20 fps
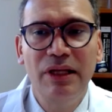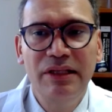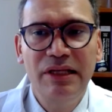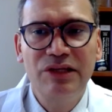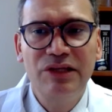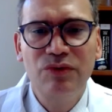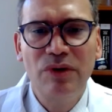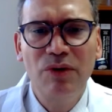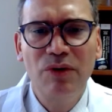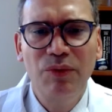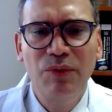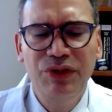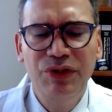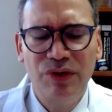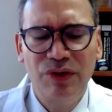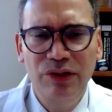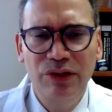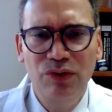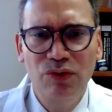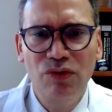That's why we
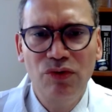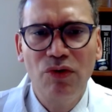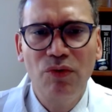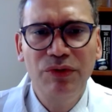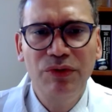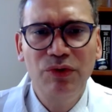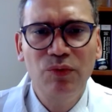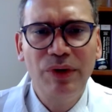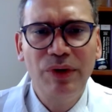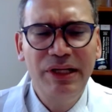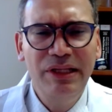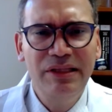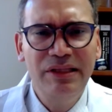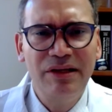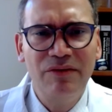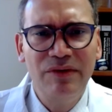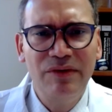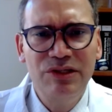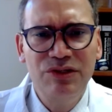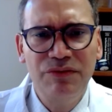try to go with one
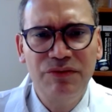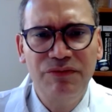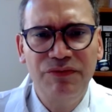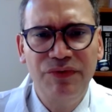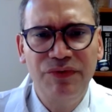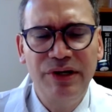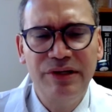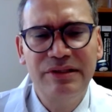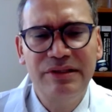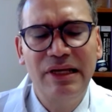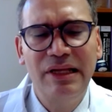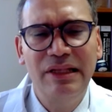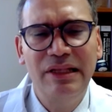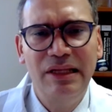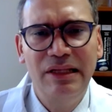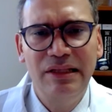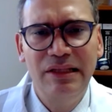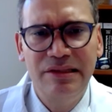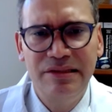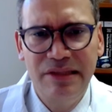intervention first and
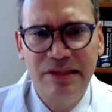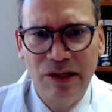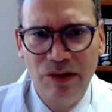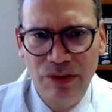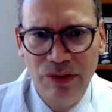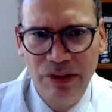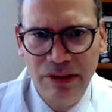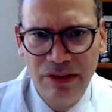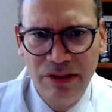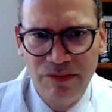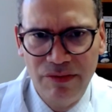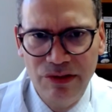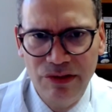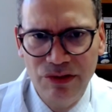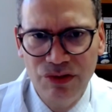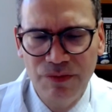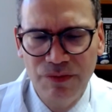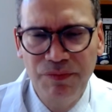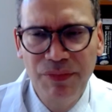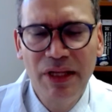then the second
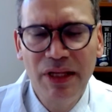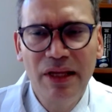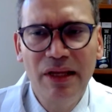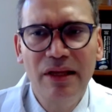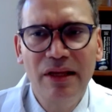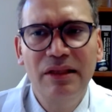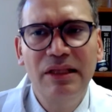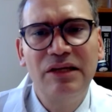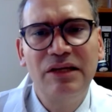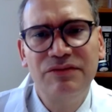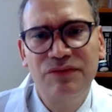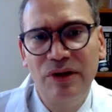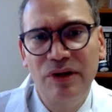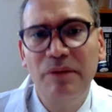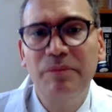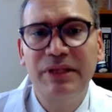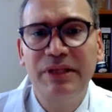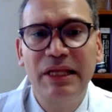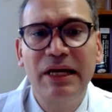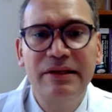intervention. That's for
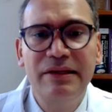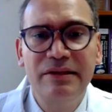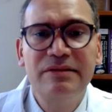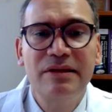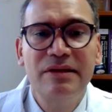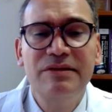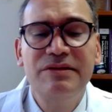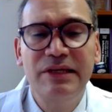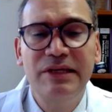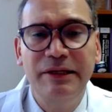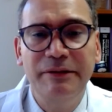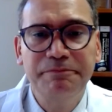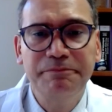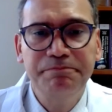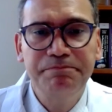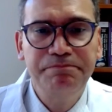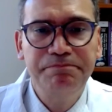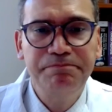hepatitis C.